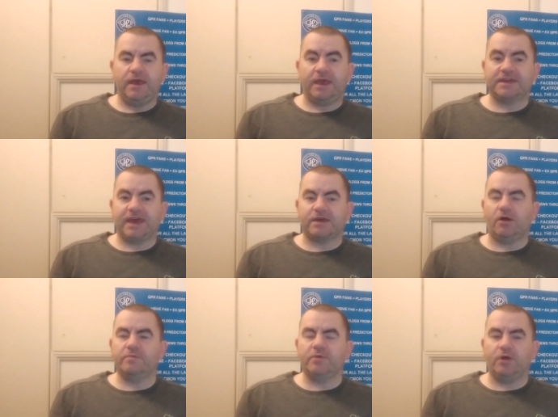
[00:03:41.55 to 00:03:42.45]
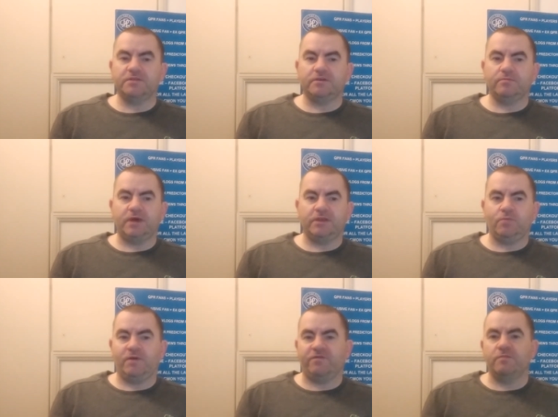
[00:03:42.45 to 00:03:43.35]
and Kaká behind him, and it
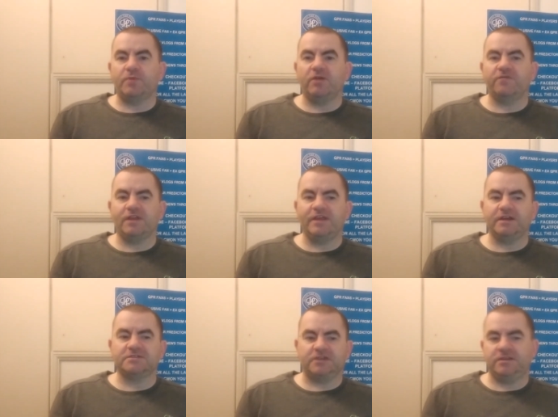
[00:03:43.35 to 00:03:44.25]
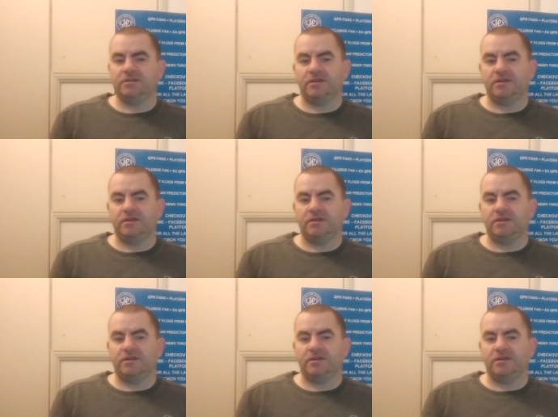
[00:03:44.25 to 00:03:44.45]
went through both their legs and in